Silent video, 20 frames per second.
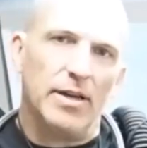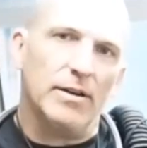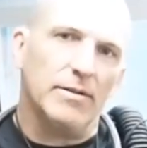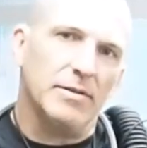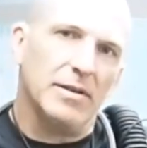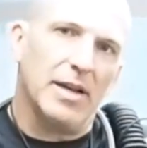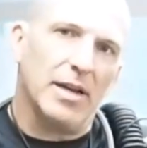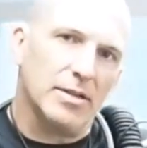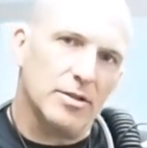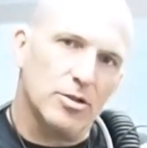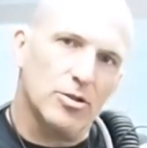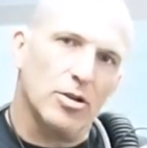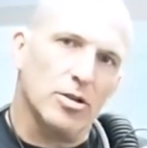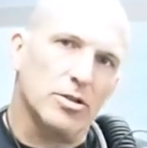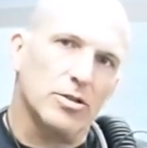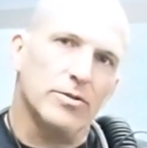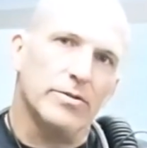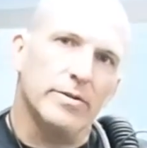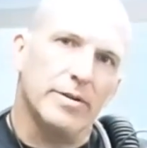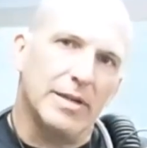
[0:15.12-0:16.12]
I would like to talk
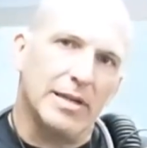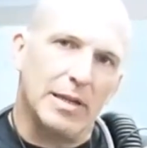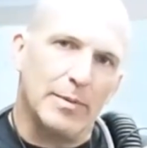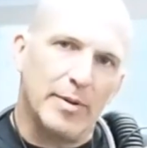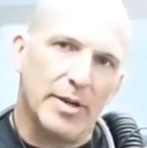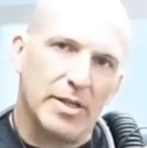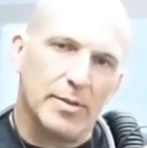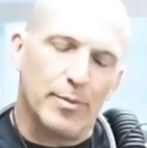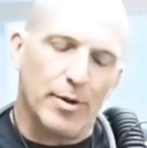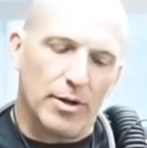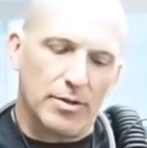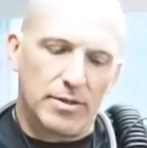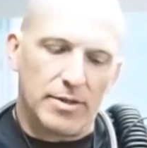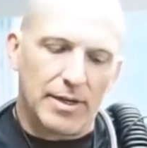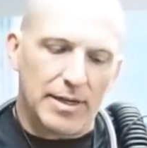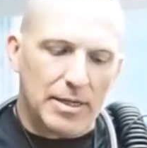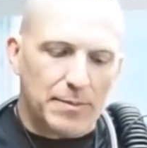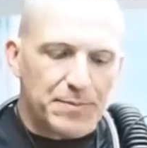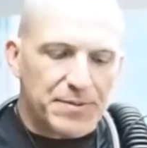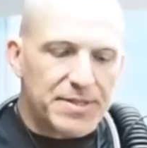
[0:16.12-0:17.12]
to you a little bit about
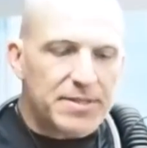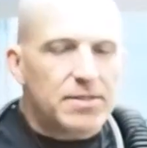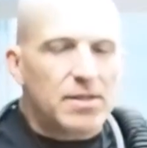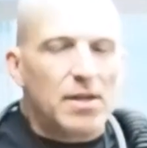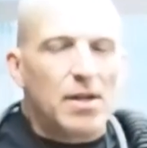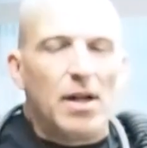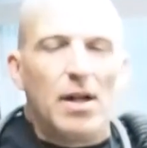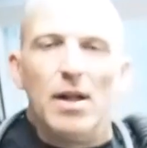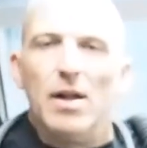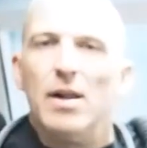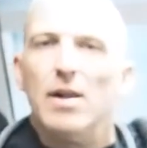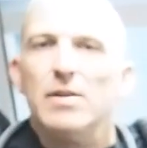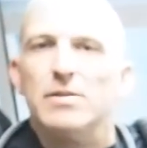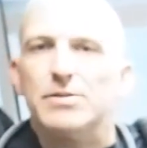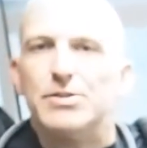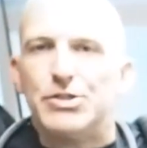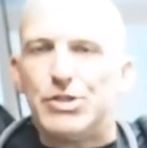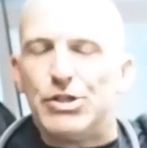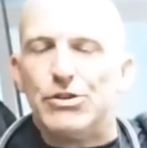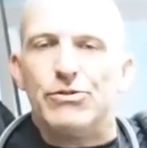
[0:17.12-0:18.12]
clips,
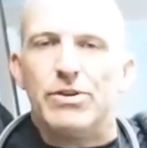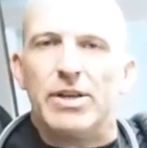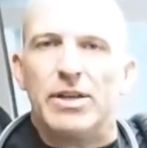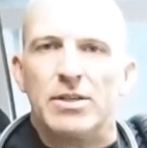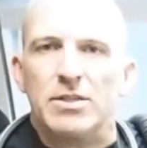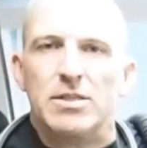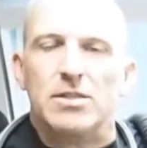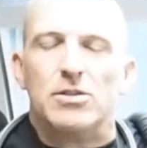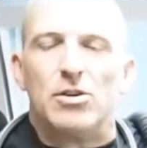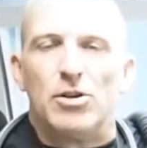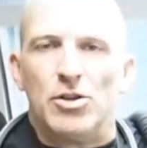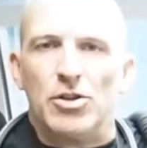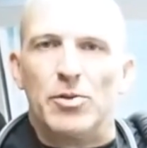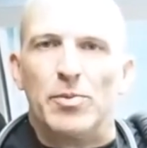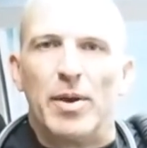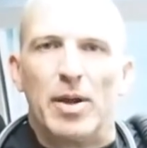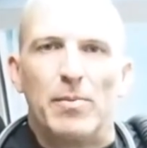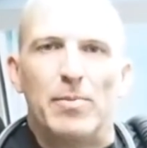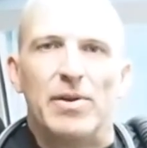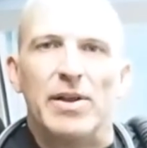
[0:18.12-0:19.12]
D-rings on the
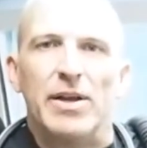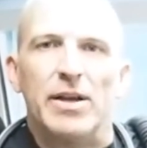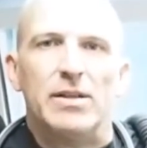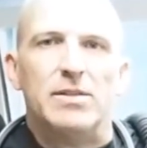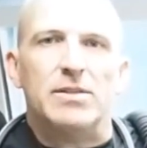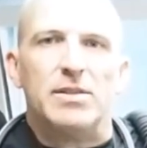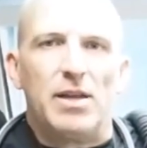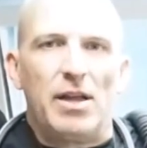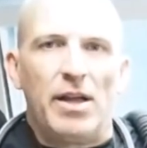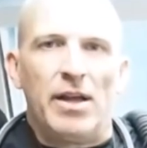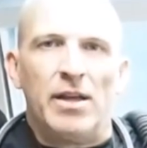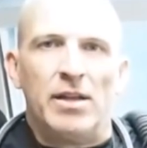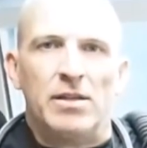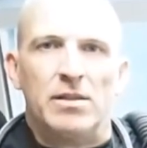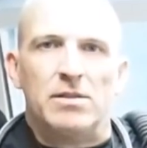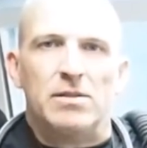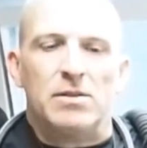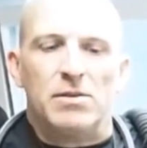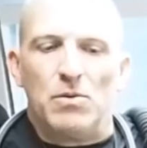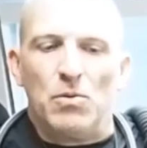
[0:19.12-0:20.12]
backplate, and
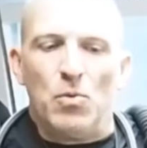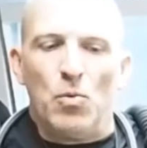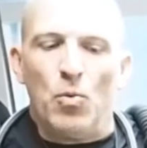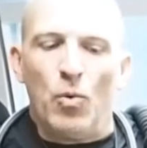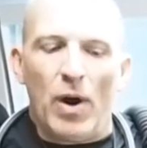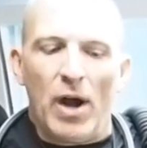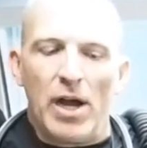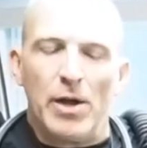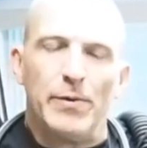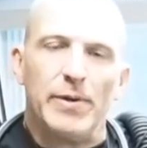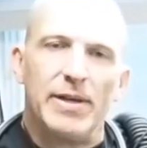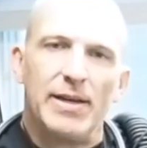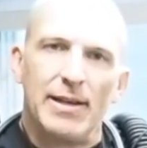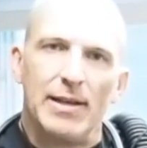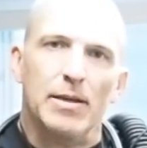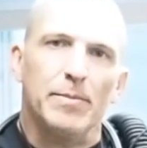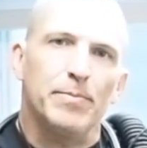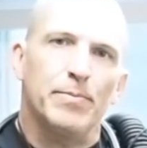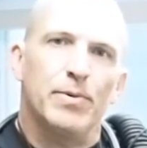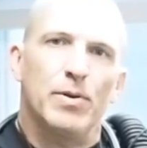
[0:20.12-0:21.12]
why we
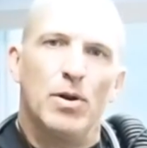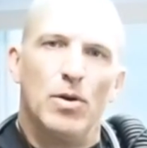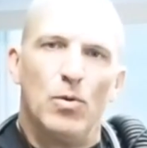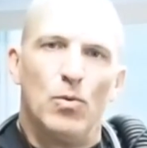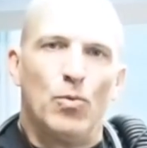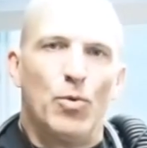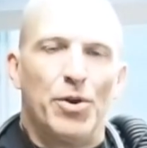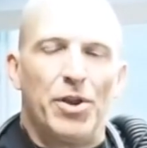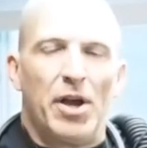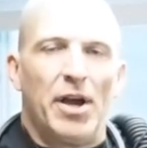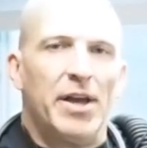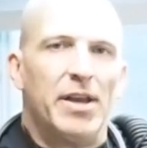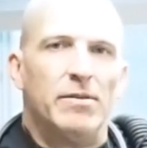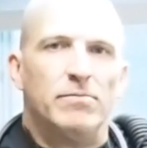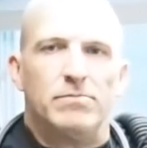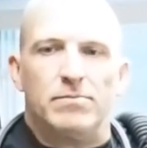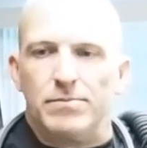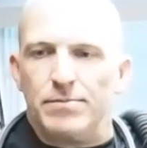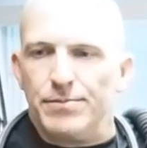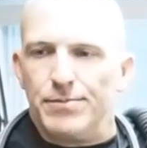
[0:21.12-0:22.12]
clip what
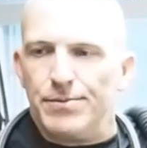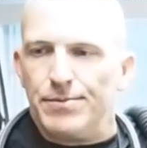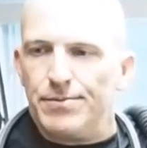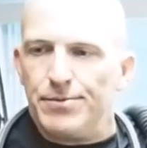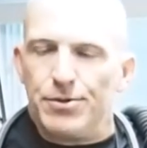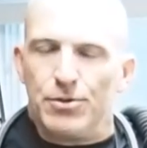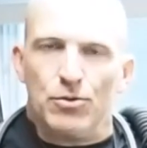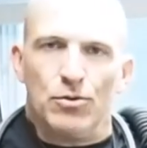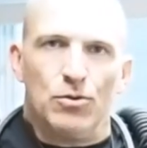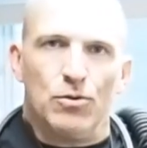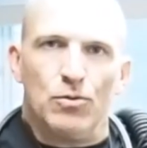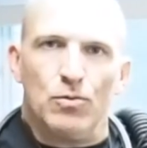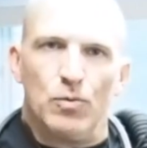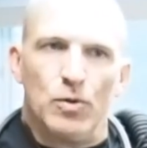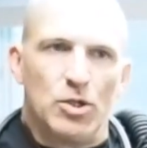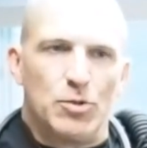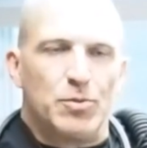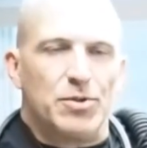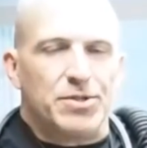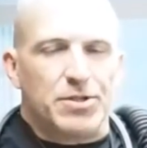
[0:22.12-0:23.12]
item to
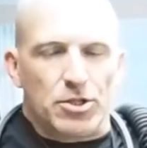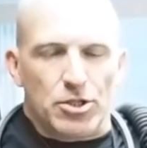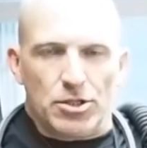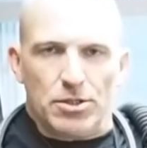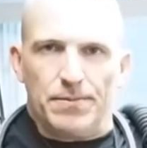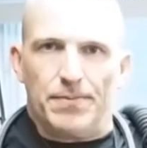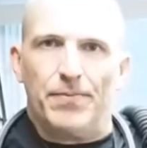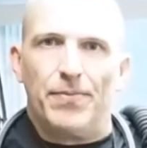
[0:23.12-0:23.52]
which position.